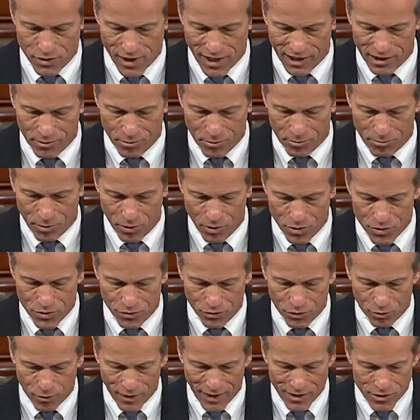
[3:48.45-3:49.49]
like a proposal
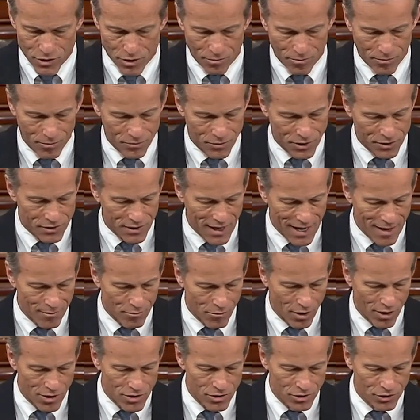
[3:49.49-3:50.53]
to raise the top
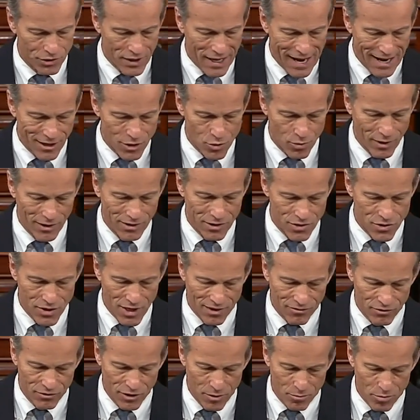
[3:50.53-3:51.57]
marginal tax rate to
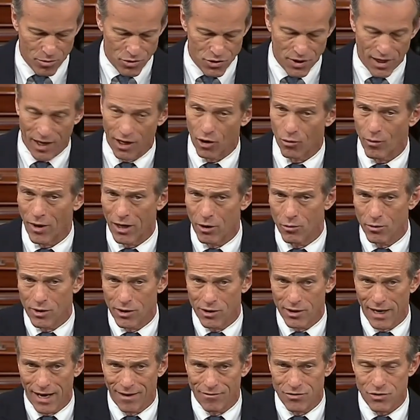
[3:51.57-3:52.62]
70%, a rate we
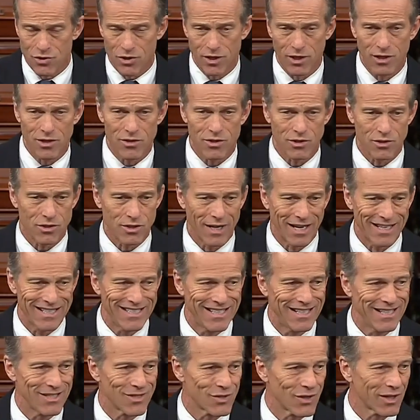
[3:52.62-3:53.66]
haven't seen since
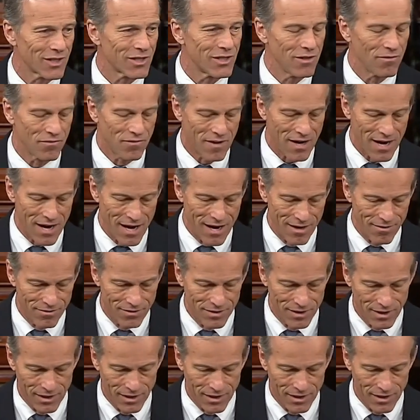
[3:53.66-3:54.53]
1965,